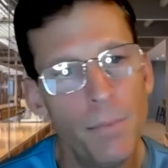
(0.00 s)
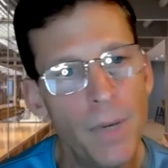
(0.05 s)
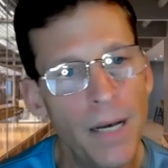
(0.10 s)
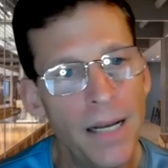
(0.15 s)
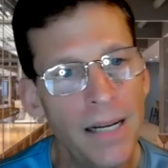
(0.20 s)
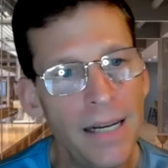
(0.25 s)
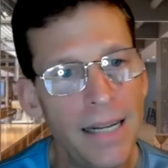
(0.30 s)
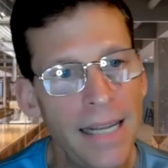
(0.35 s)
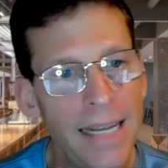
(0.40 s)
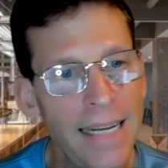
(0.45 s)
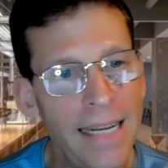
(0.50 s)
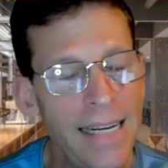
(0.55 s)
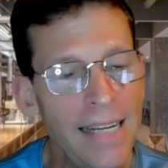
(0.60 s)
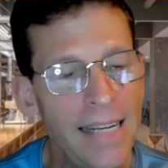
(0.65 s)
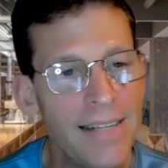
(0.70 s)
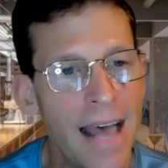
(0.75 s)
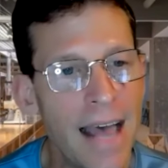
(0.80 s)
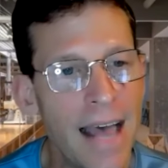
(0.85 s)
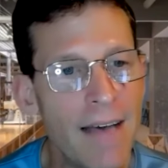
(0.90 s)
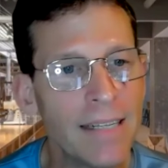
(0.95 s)
but he
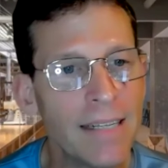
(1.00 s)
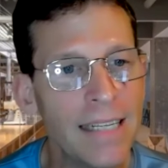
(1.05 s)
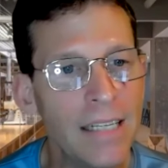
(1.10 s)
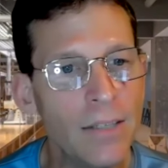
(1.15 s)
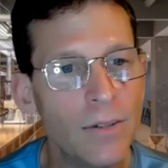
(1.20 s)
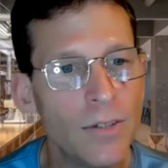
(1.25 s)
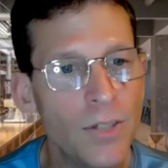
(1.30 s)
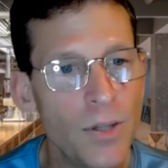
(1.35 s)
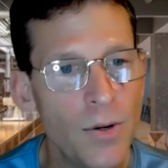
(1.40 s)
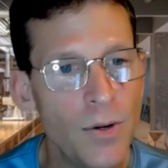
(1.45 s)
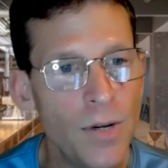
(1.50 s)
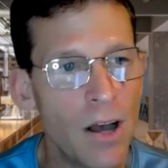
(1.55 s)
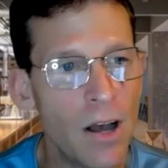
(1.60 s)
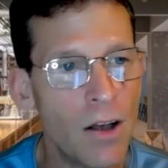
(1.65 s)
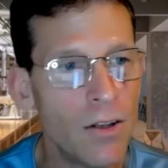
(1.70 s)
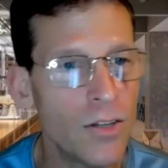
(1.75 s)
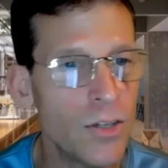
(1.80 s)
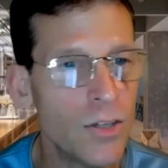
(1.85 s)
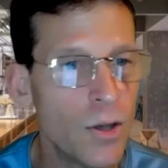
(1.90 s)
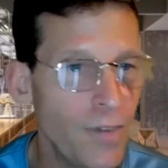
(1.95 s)
needs to have a legal duty
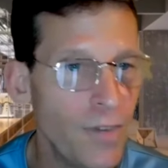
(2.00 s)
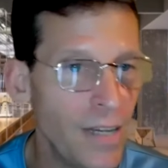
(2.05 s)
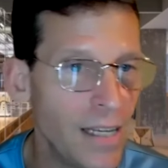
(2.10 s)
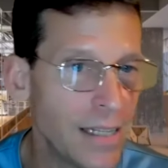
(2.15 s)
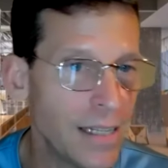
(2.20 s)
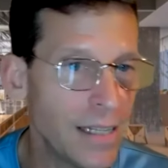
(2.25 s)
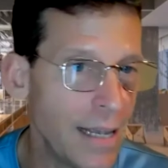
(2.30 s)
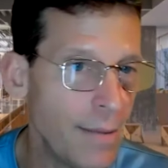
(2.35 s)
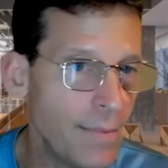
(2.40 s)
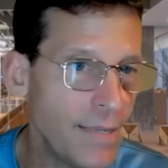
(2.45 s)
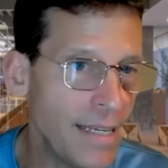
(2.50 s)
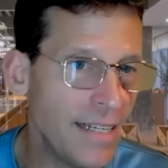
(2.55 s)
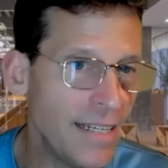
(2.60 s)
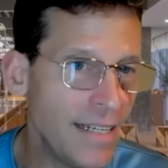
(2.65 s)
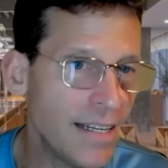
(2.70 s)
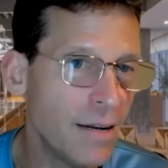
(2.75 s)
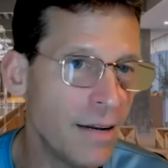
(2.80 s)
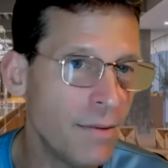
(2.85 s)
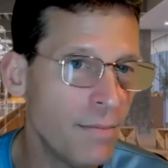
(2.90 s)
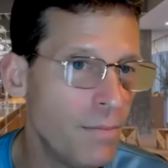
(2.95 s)
also if he claims
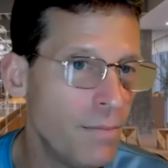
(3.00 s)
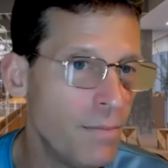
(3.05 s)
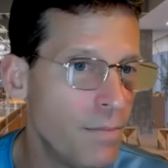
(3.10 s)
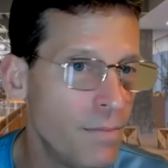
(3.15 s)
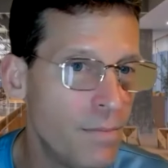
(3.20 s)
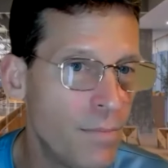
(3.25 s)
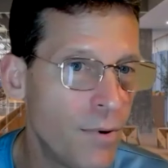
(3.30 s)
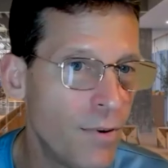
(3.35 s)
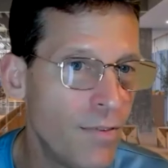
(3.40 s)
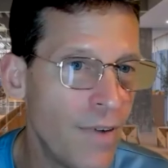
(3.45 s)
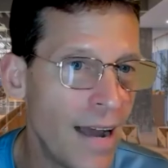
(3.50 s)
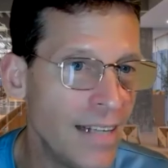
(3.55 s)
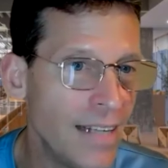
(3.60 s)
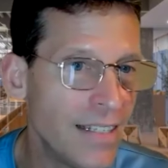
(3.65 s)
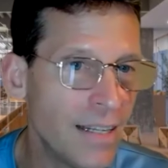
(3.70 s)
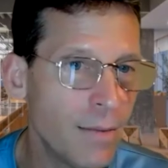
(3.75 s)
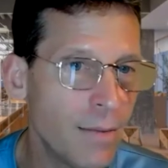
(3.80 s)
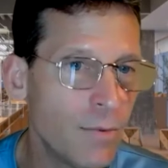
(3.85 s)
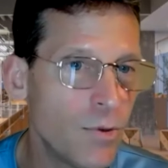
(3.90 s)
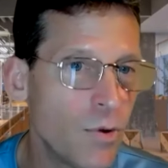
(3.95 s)
he's going to
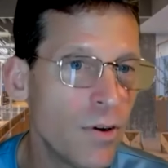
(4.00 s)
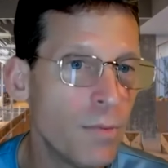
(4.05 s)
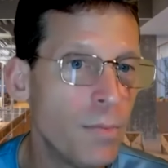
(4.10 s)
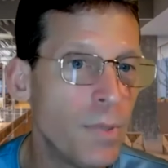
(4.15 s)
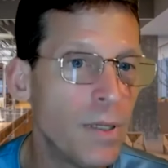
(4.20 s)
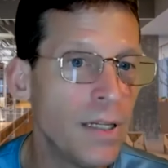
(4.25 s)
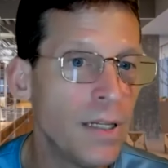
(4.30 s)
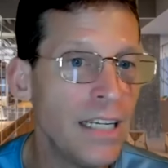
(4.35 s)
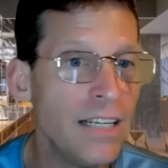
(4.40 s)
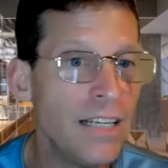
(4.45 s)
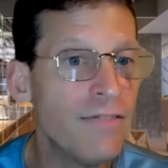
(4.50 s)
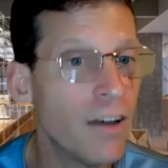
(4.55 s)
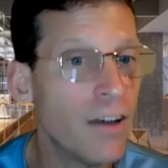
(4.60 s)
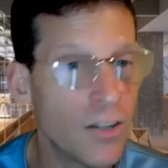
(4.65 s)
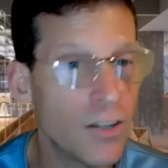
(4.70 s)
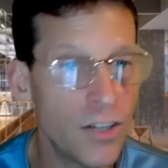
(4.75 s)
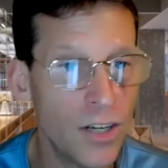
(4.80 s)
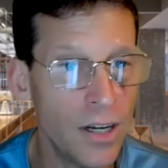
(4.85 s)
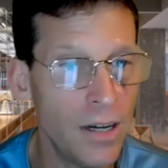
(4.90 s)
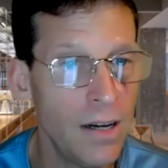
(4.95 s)
provide some sort of police
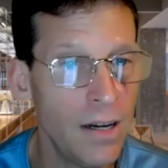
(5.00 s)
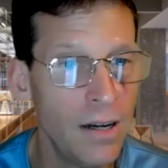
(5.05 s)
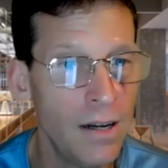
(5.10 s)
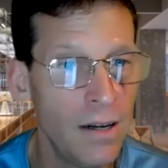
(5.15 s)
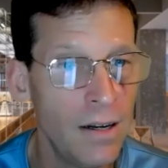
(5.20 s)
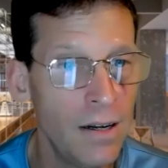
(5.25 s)
function,